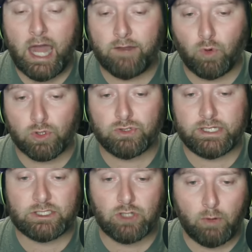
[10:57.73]
And of course, you'll
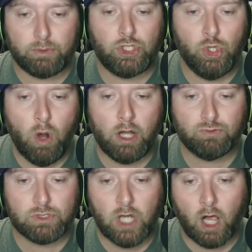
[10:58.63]
get started with
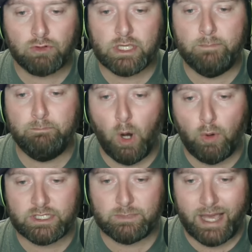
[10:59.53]
$200 in
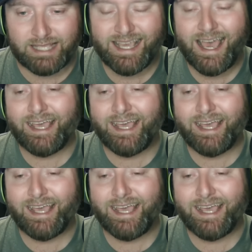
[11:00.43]
bonus bets